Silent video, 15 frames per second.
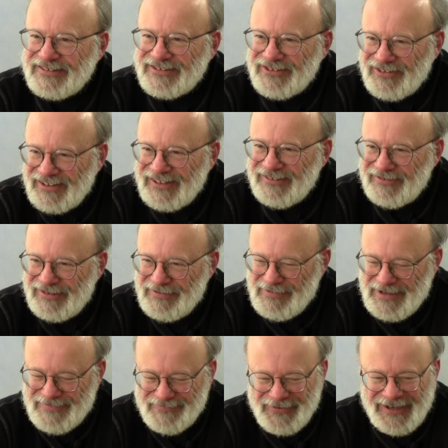So that would
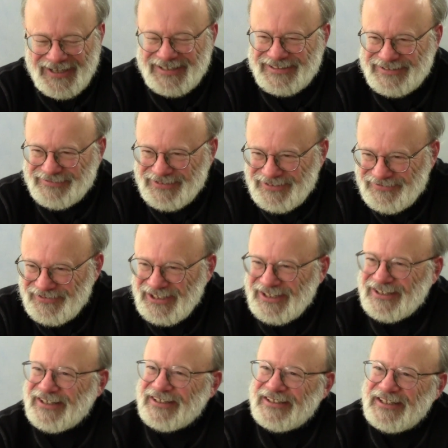be impossible to
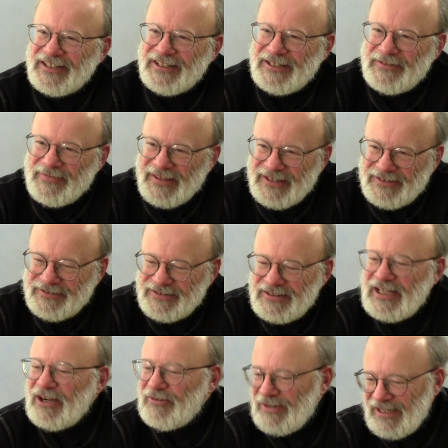figure out.
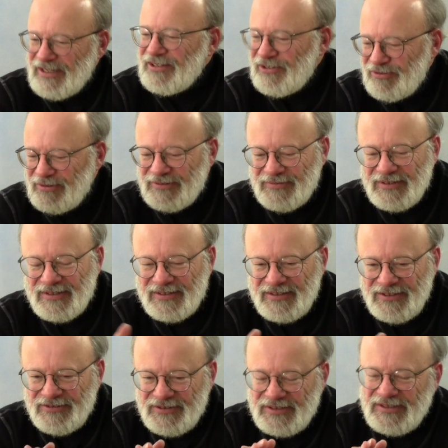But now we can do it with
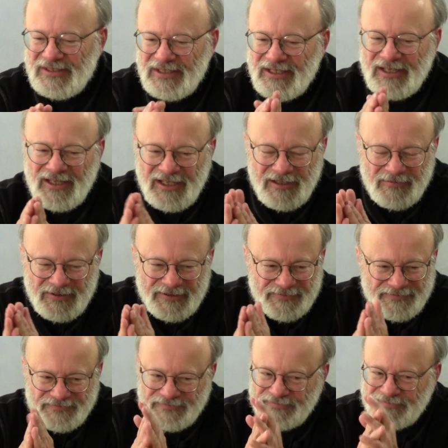using DNA, but